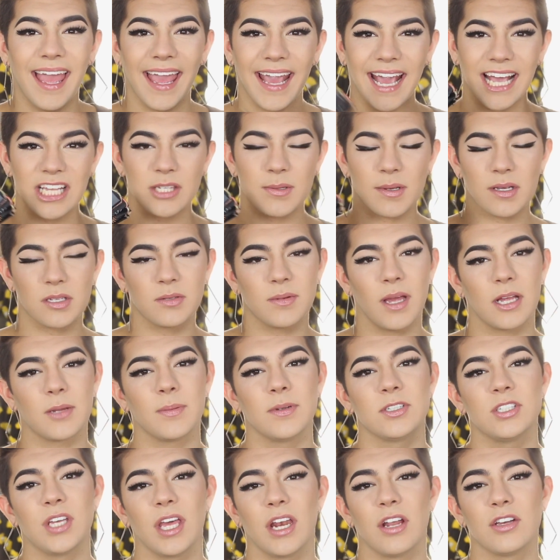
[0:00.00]
Hey guys, welcome back to
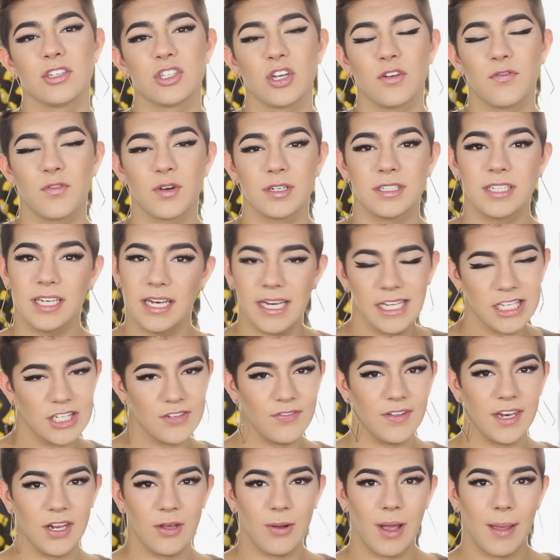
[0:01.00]
my channel. So for today's
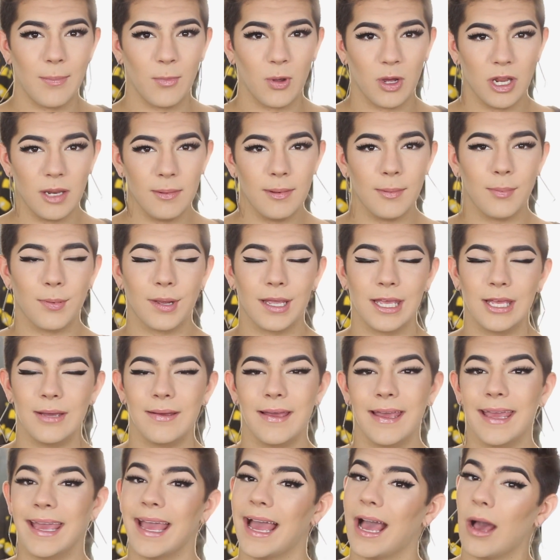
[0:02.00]
video, I'm going to be bringing
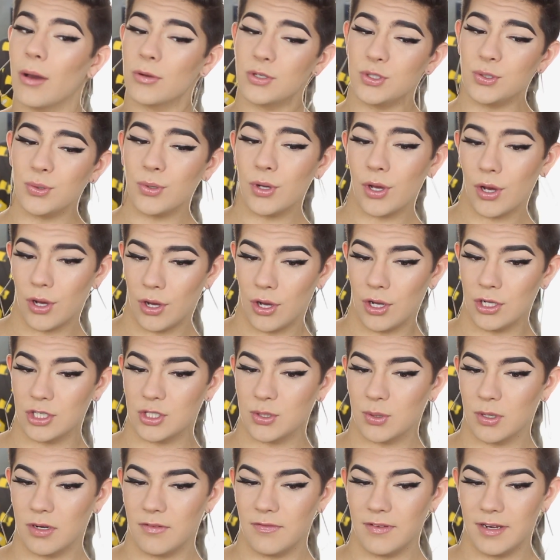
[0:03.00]
a how to
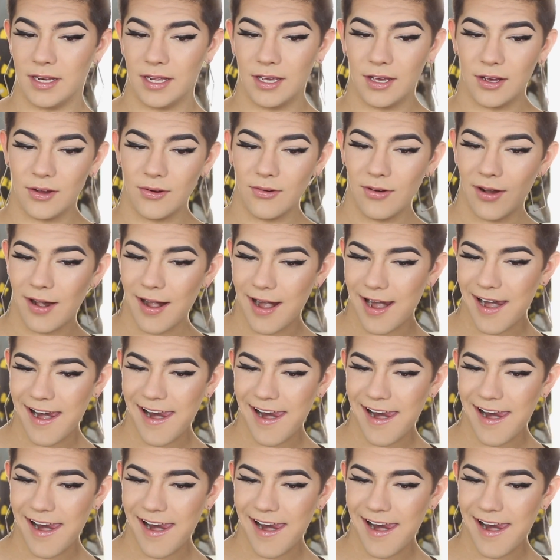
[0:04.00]
contour video.